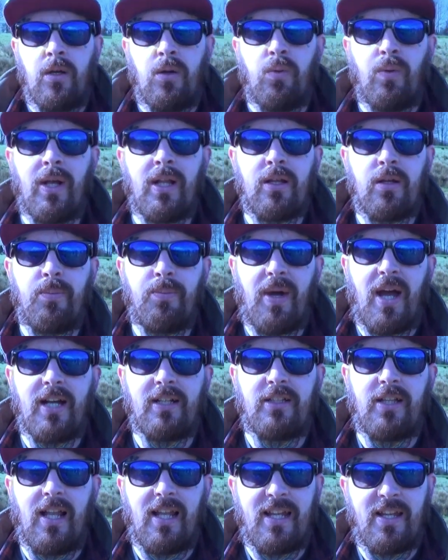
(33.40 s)
Welcome
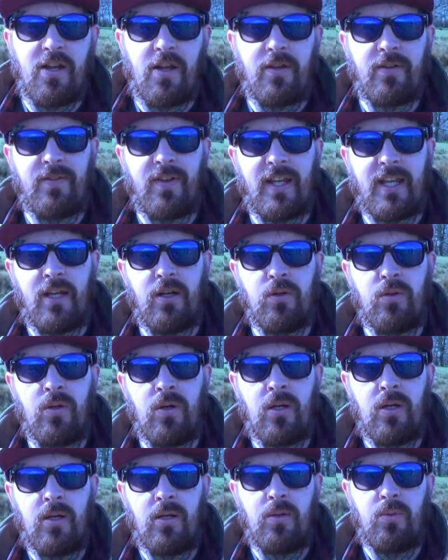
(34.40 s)
back to another video.
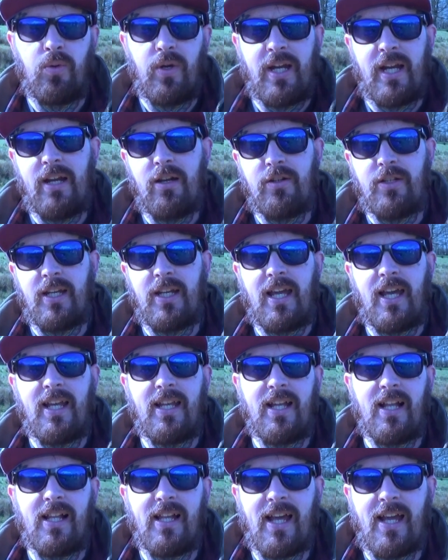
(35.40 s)
We're here today
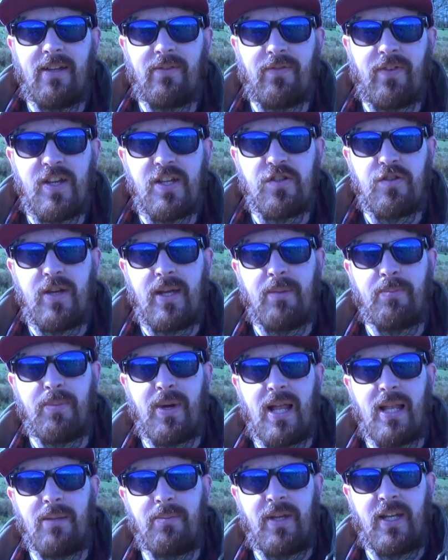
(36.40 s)
at Hillhead Fishery in
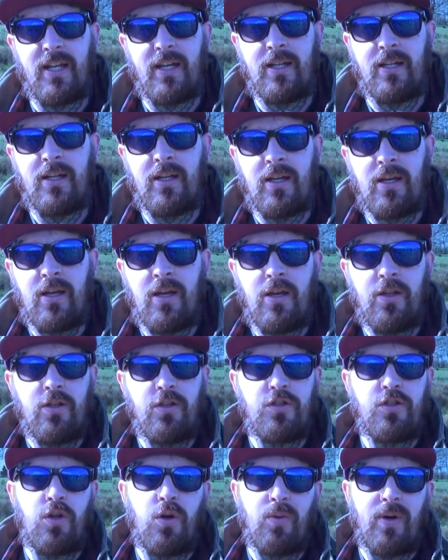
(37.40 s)
Ballymena.
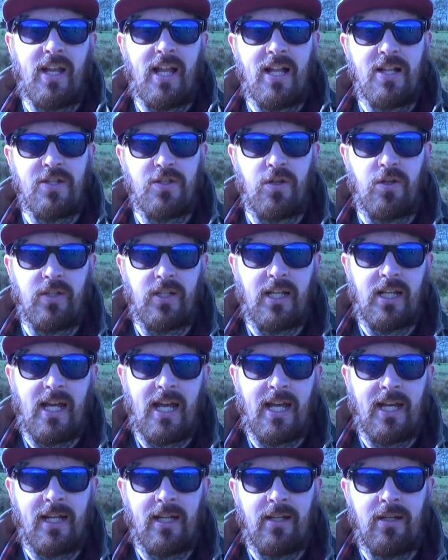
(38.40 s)
There's no one else on the
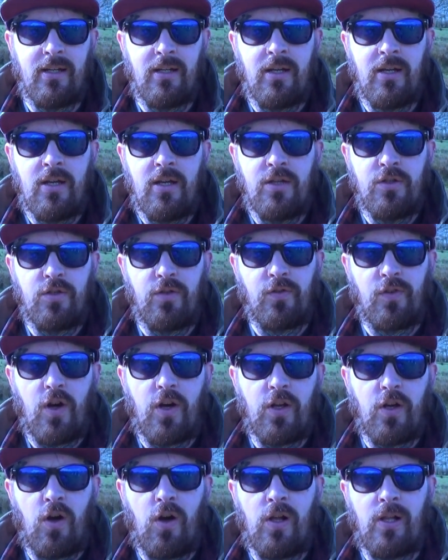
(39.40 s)
lake, so I've
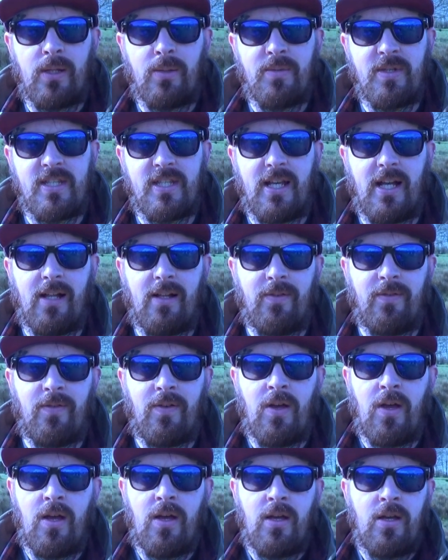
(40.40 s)
got it all to myself.
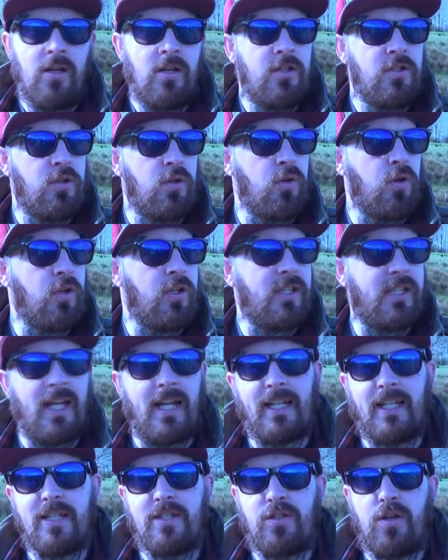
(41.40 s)
So I'm going to
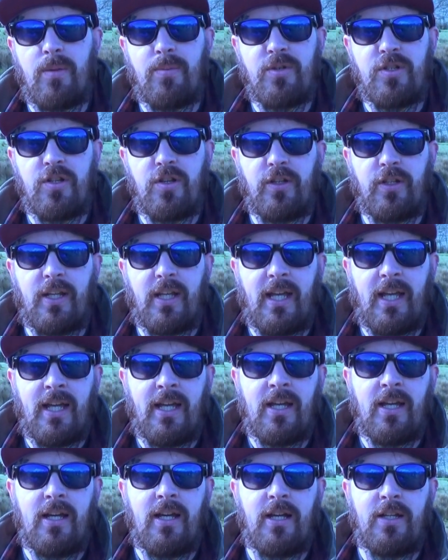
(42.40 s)
take this opportunity
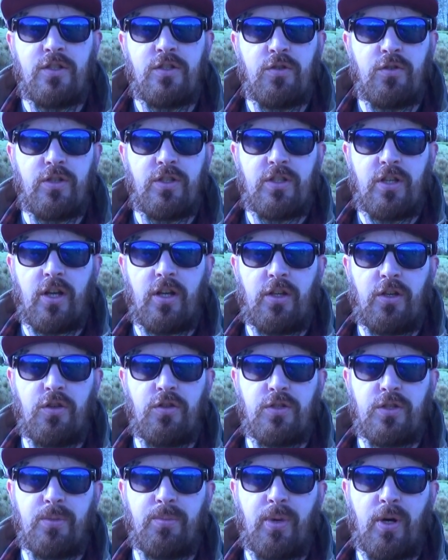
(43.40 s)
and show you how to
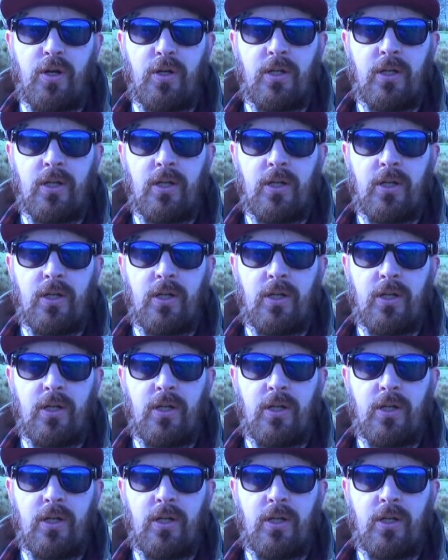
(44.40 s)
use the bung.